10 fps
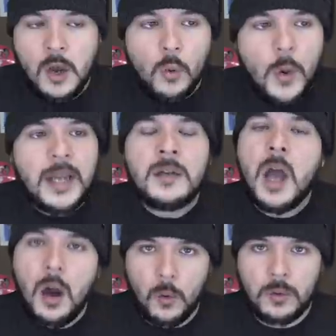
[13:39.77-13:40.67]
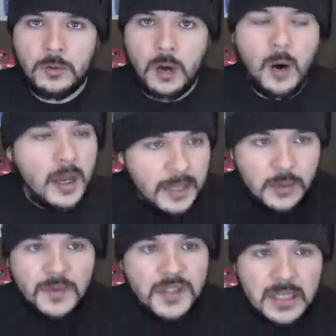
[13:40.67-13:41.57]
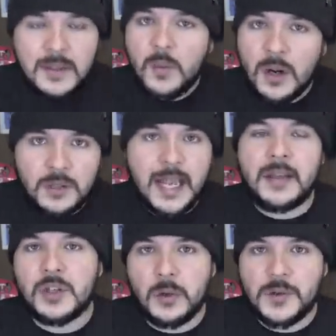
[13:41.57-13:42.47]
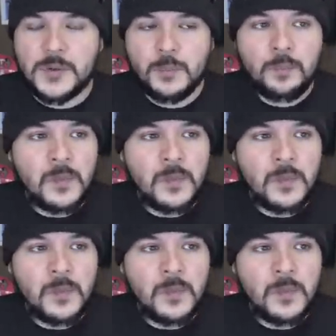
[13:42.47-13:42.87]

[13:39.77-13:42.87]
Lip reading: We know, or at least we heard the anecdotes,